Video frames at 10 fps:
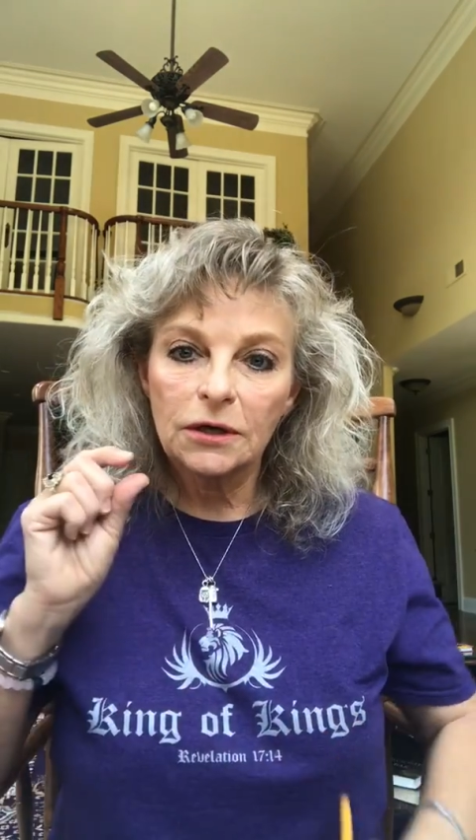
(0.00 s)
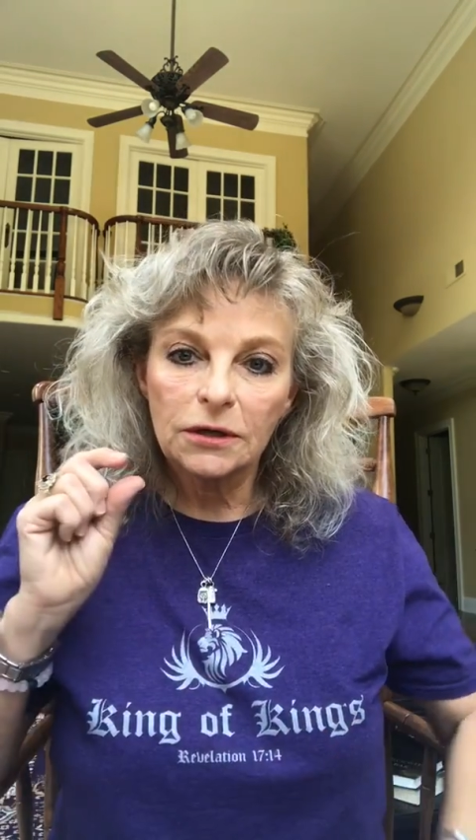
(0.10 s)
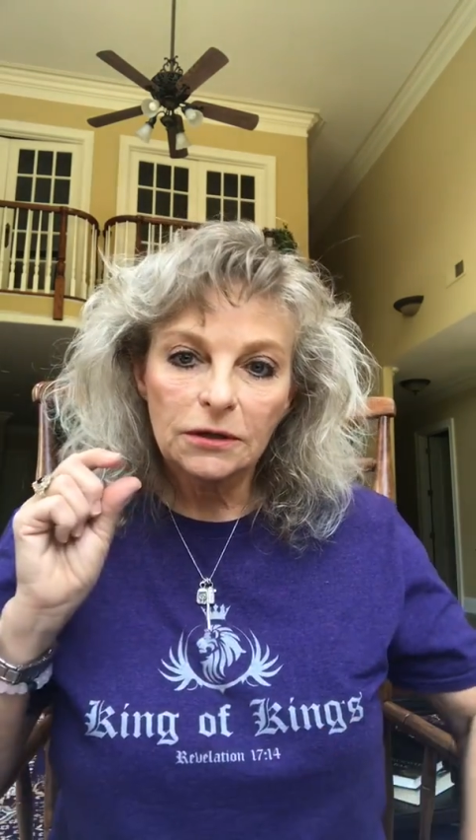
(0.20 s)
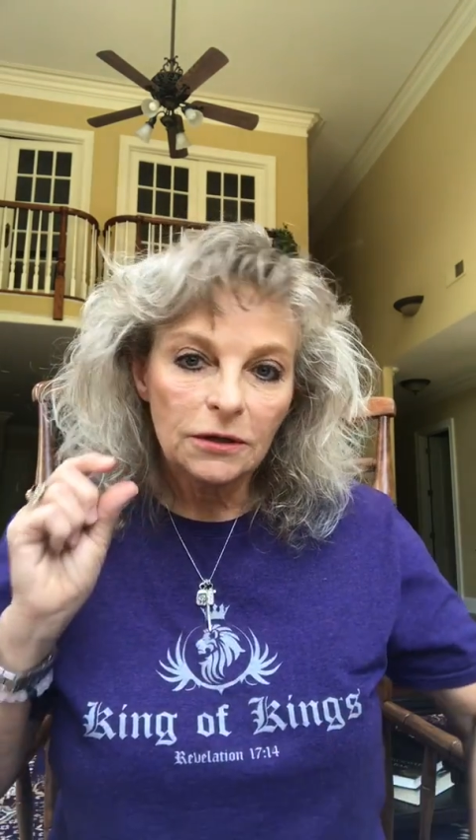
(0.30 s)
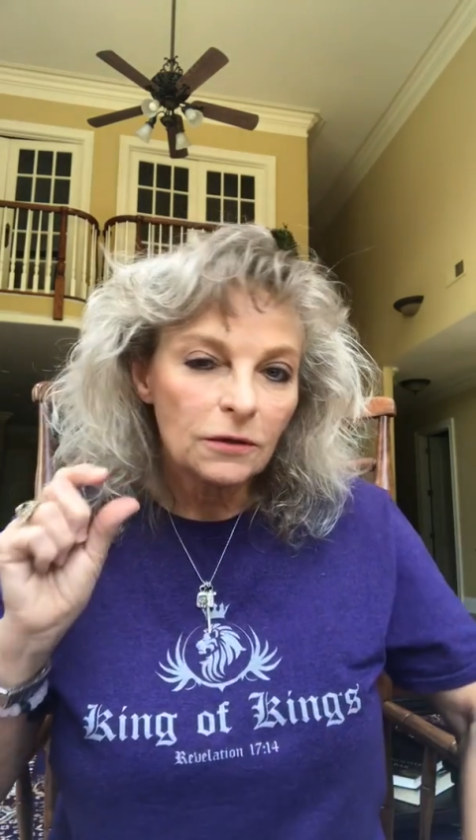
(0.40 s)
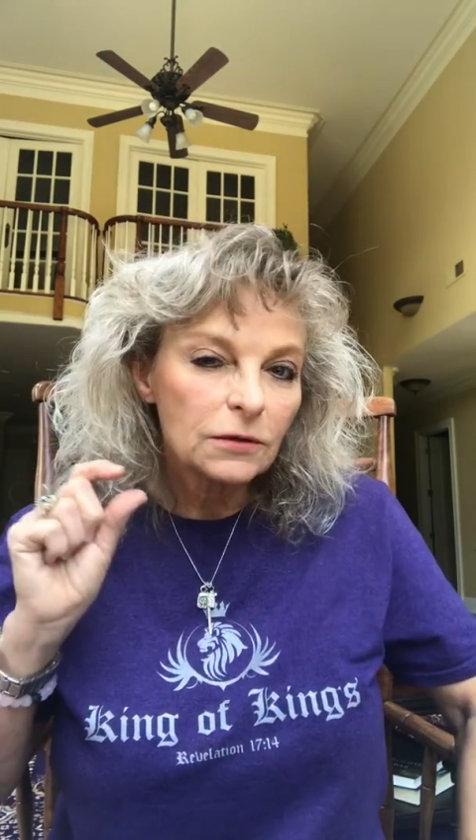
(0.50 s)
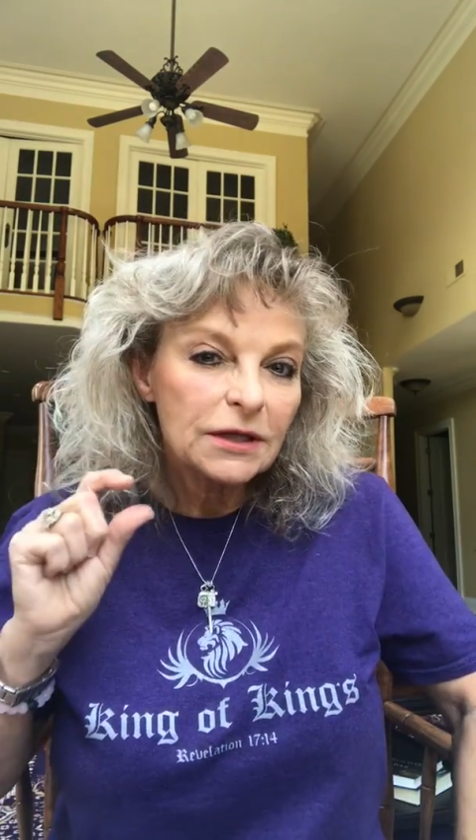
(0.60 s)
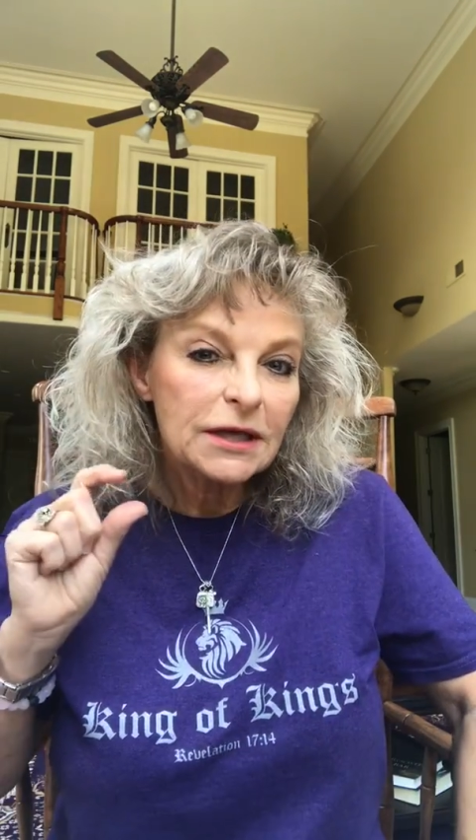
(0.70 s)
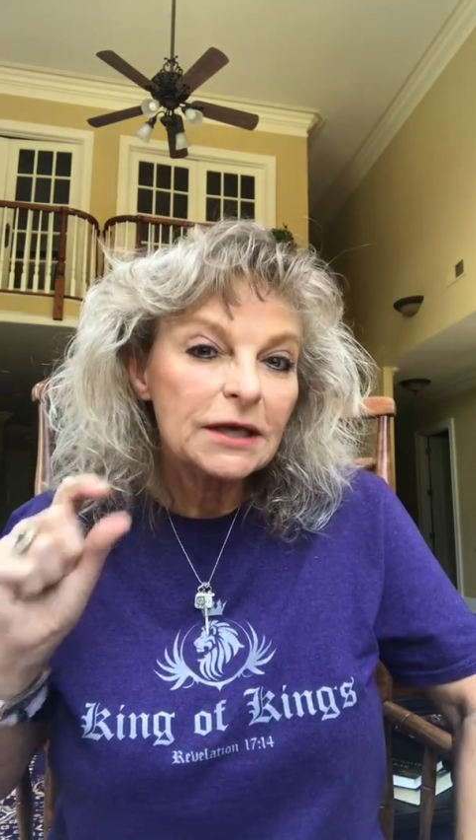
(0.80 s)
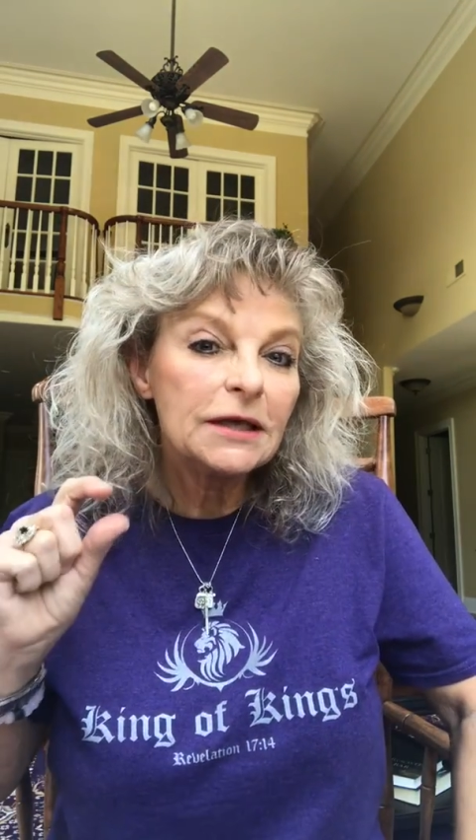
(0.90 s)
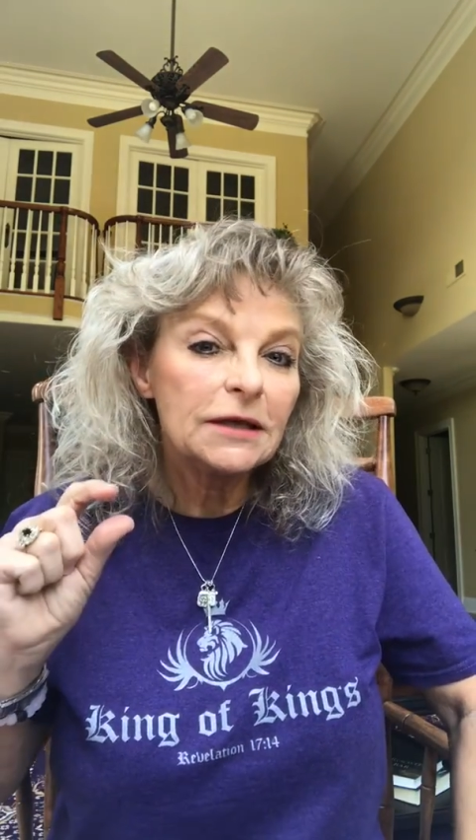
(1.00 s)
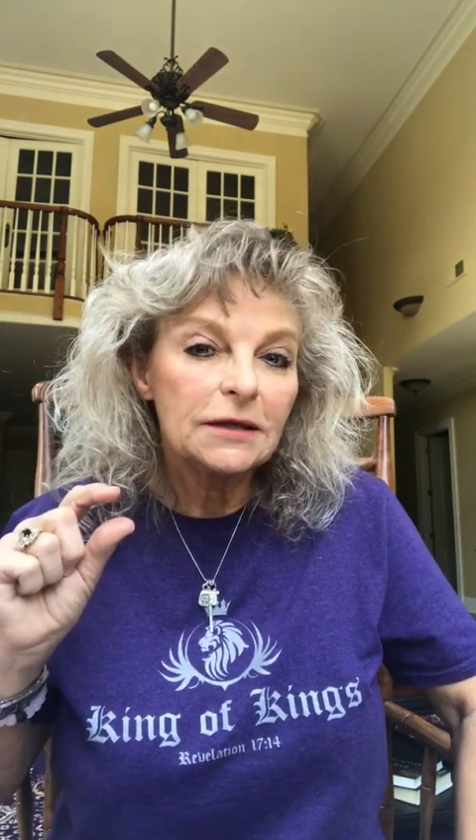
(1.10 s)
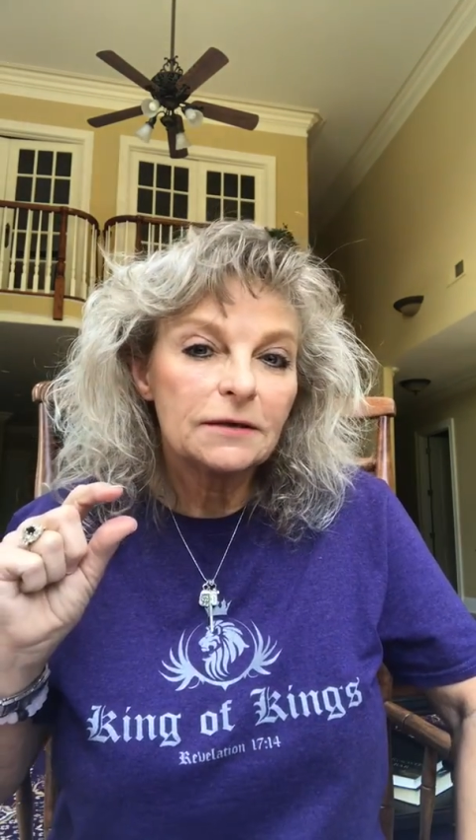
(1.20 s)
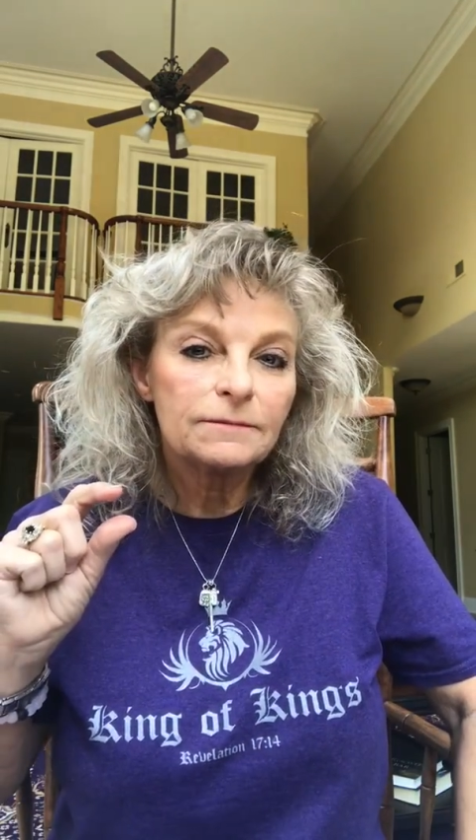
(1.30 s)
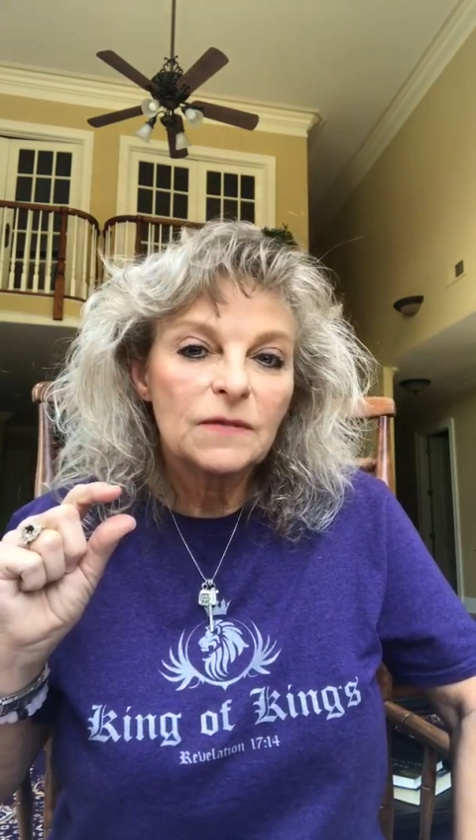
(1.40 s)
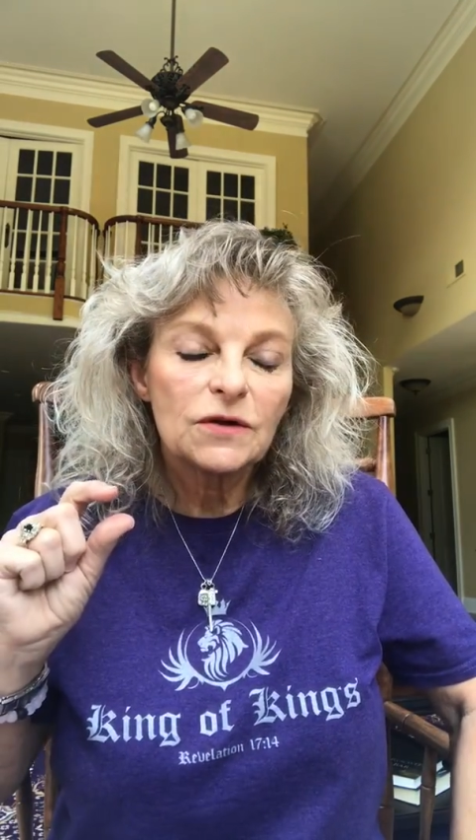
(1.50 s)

a little key